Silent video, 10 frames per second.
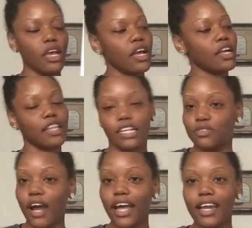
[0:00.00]
That's
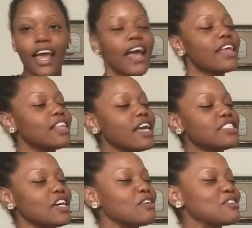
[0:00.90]
right. They
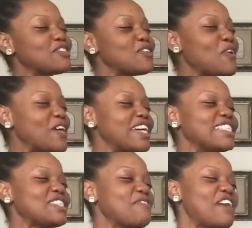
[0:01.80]
tell
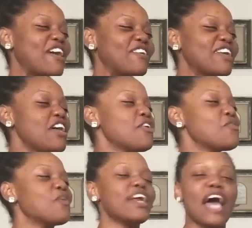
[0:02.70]
stories about
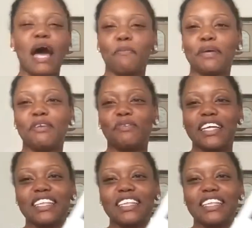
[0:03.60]
what happened with